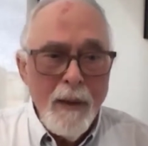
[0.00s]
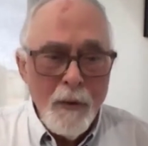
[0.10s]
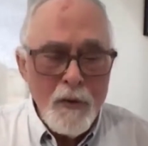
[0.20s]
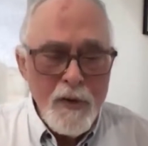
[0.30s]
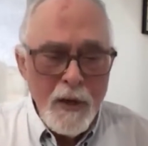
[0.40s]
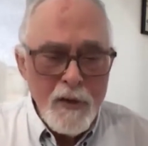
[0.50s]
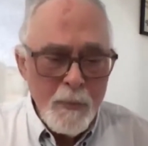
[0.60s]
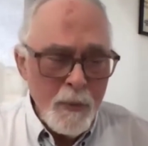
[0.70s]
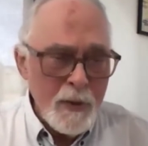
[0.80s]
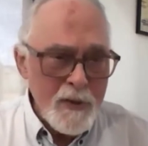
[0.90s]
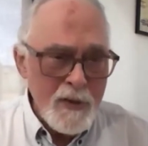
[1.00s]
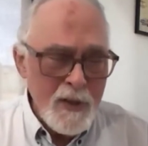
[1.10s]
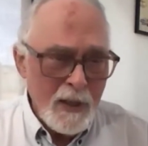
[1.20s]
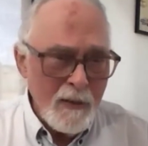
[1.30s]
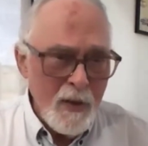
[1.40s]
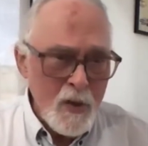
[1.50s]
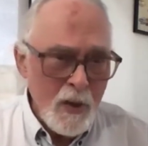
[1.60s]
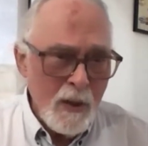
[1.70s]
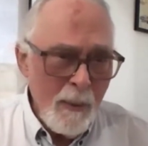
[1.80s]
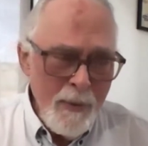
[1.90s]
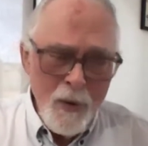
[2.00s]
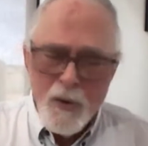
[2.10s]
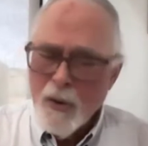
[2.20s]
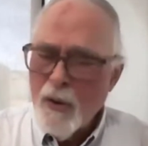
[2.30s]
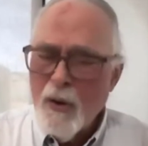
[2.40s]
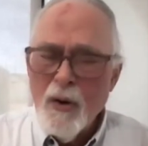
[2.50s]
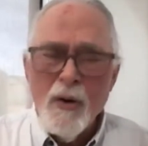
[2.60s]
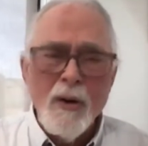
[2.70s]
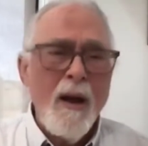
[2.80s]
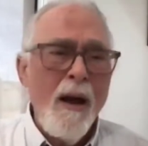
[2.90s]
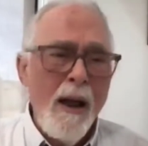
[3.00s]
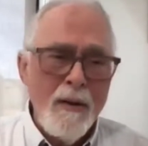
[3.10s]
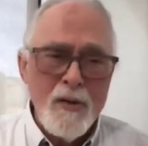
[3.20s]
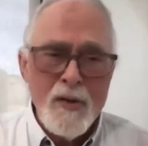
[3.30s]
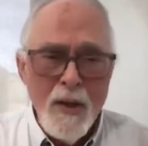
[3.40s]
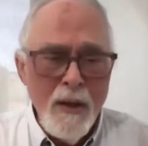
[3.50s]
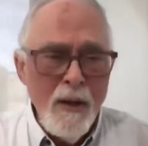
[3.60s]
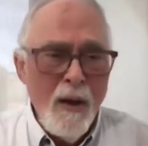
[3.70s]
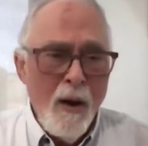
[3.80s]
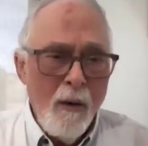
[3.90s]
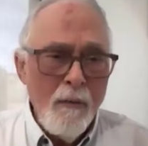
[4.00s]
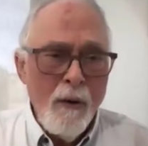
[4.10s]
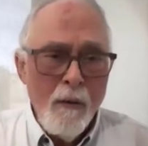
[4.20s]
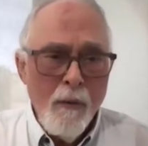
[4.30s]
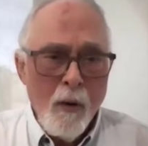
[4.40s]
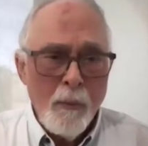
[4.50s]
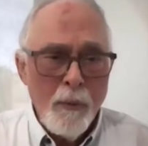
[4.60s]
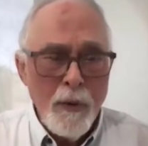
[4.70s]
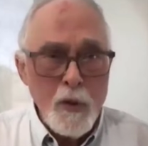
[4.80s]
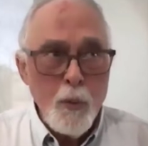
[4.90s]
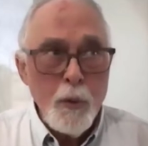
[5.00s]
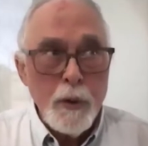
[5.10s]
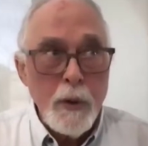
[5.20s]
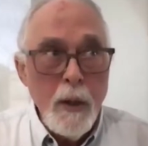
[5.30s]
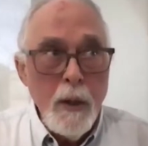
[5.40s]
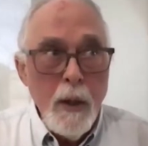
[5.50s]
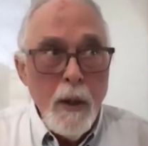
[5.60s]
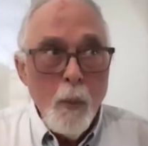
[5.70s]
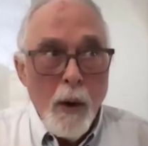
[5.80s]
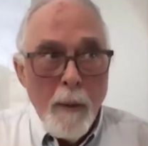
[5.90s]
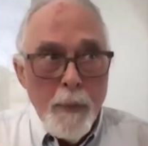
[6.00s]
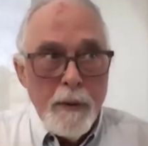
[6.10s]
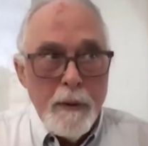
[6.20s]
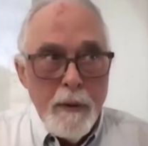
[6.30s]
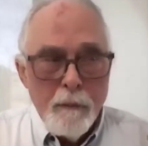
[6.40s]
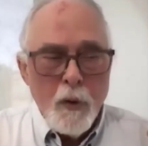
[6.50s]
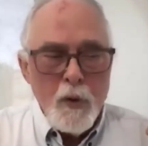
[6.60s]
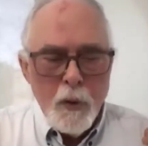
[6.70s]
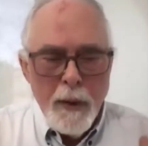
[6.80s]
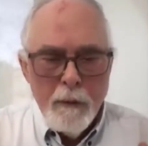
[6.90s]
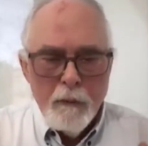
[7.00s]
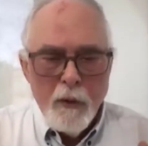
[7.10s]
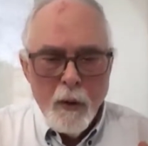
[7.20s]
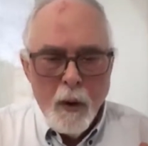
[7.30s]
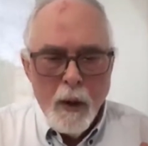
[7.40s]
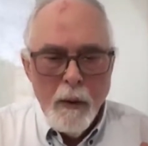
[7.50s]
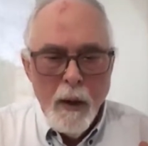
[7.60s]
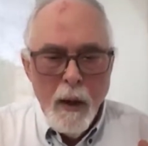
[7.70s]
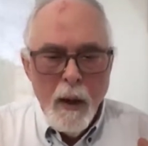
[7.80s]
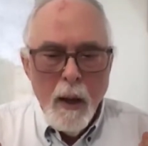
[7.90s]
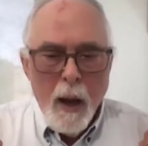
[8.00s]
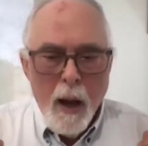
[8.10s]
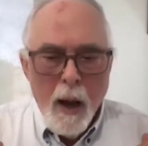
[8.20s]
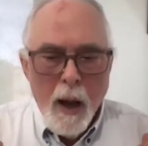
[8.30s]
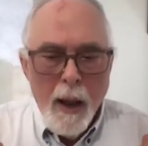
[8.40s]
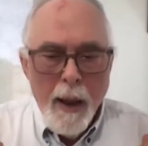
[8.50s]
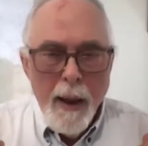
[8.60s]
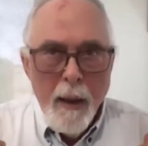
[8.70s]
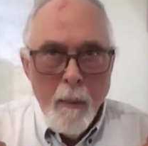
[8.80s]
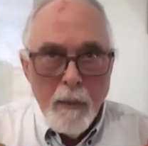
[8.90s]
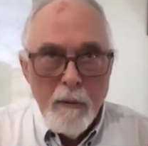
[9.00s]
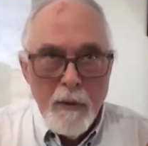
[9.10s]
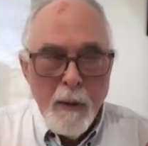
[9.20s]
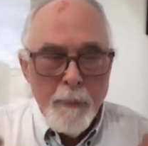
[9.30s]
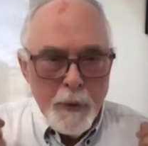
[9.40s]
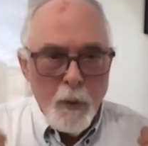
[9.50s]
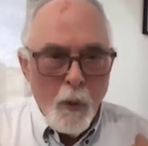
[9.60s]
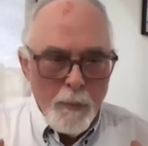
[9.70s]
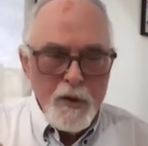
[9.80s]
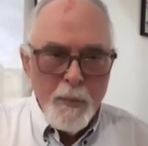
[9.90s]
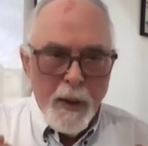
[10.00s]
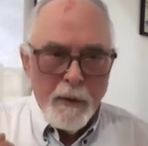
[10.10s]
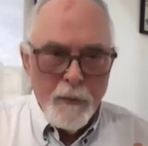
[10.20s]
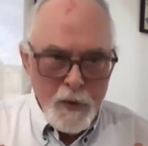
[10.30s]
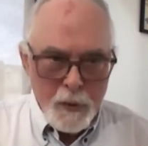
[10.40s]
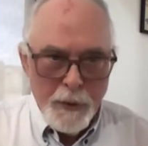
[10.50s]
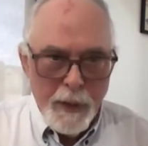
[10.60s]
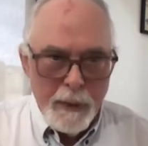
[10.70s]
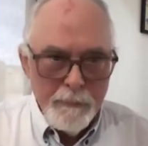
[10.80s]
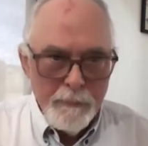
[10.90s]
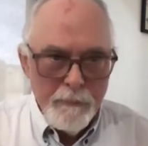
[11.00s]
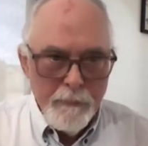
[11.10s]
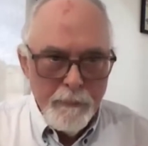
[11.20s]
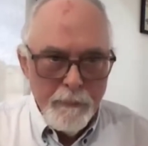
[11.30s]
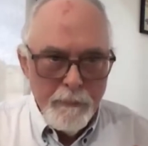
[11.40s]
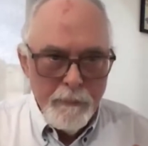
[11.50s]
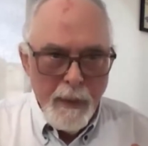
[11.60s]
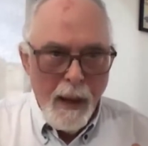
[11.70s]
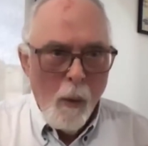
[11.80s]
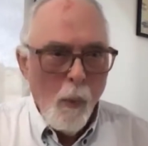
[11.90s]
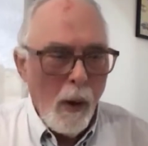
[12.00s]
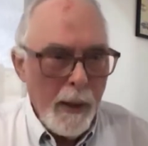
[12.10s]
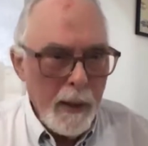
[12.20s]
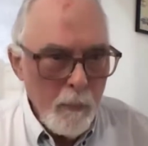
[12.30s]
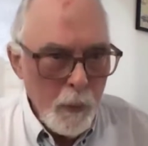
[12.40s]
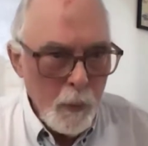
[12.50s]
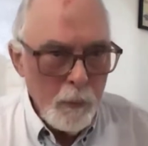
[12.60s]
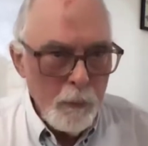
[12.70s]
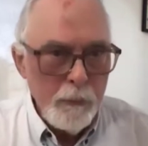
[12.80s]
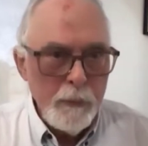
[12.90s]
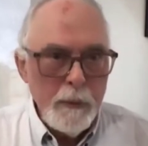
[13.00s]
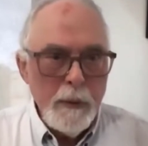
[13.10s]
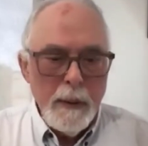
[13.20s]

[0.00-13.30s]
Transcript: understand it's a pre-existing condition? I mean, there's all kinds of horrible things. When I put a virtual headset on, I am giving up an enormous amount of physical data. How well I can move.